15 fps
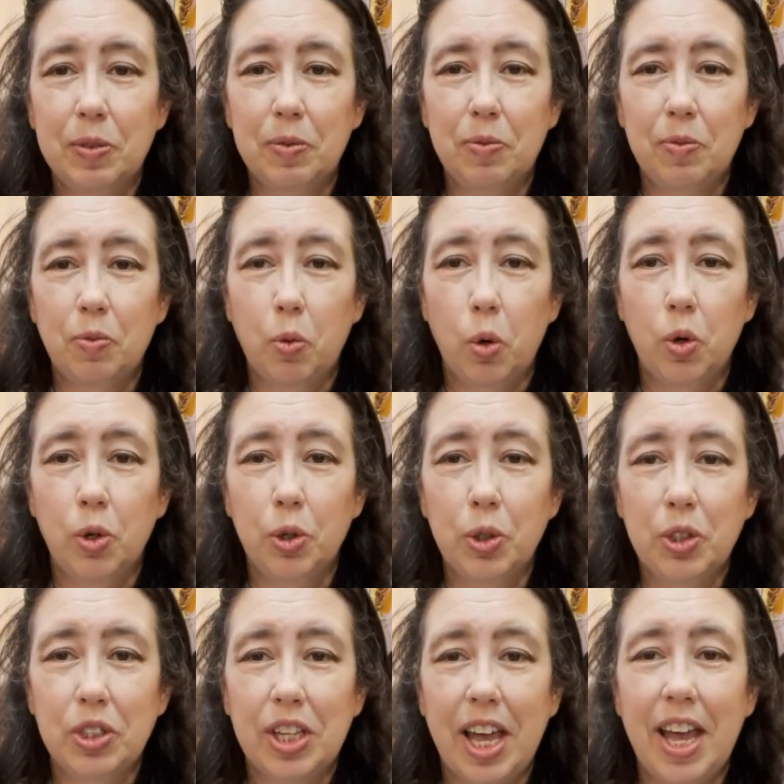rural
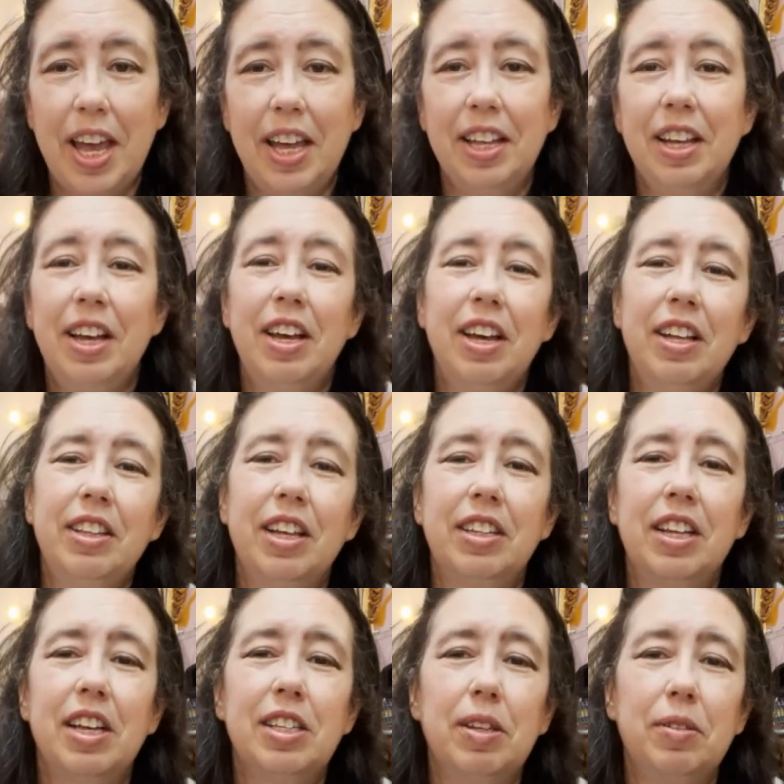state that
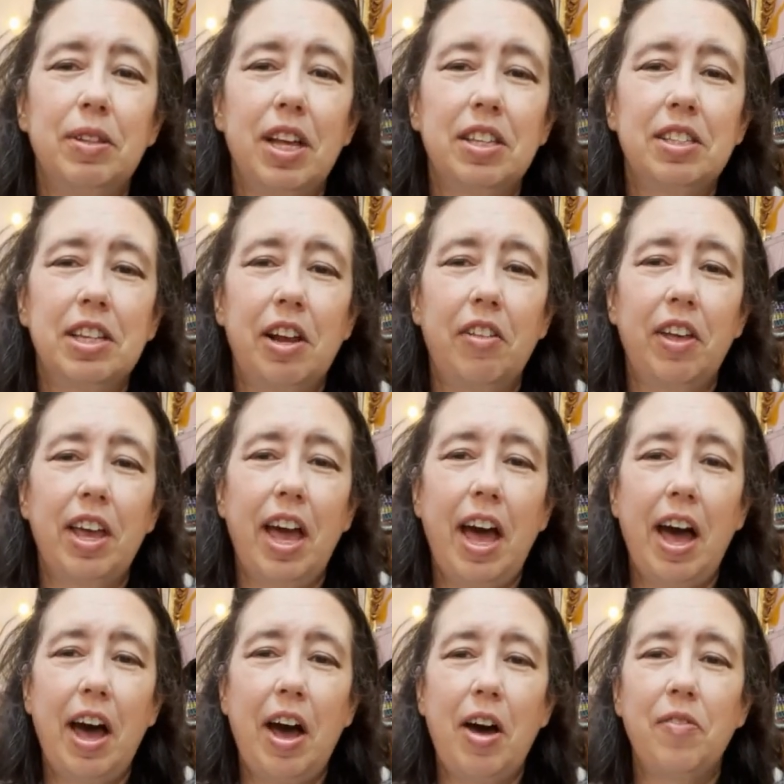doesn't necessarily
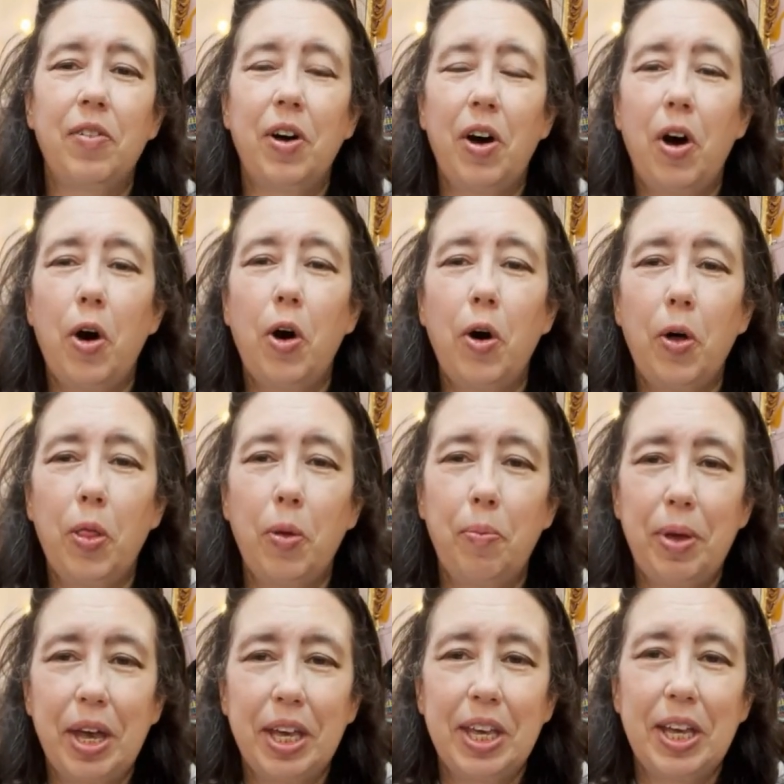have all the
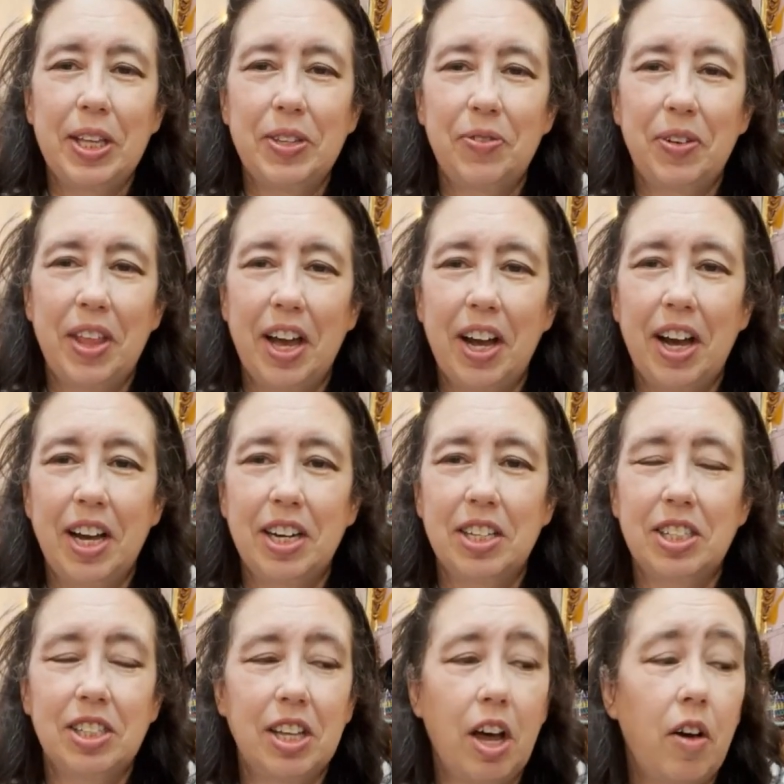pickings for that kind of
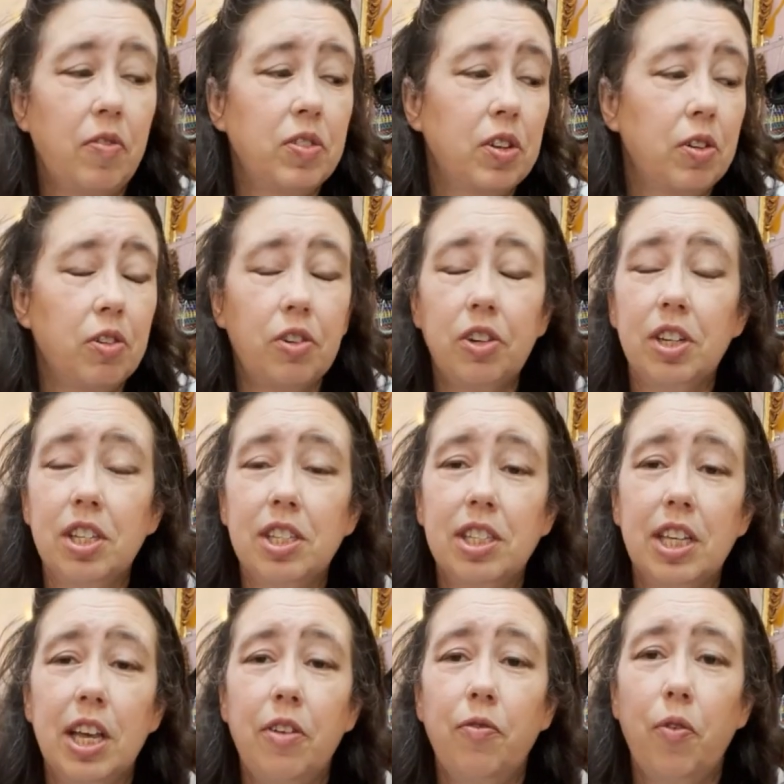stuff. So you're going to
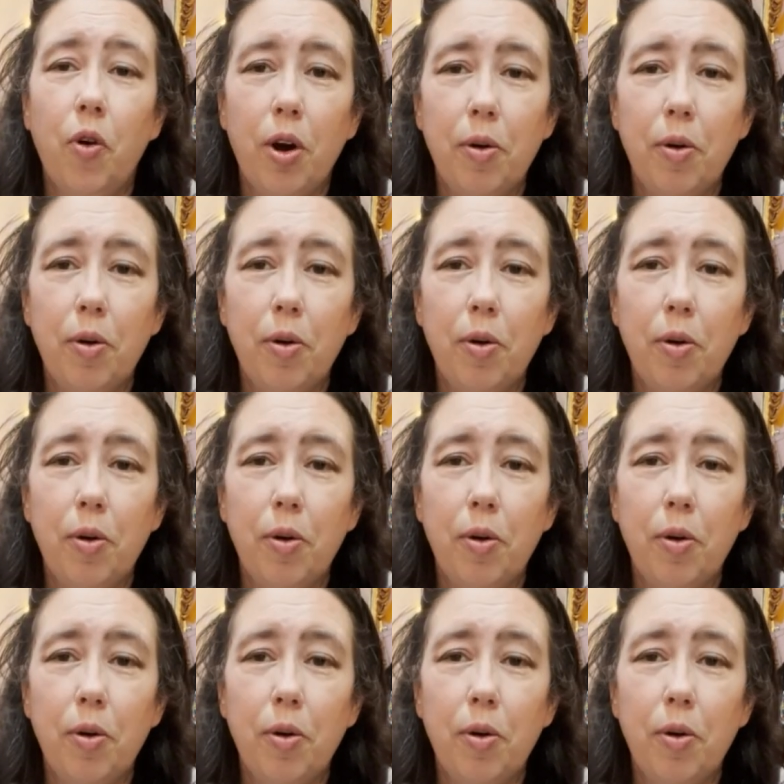see, for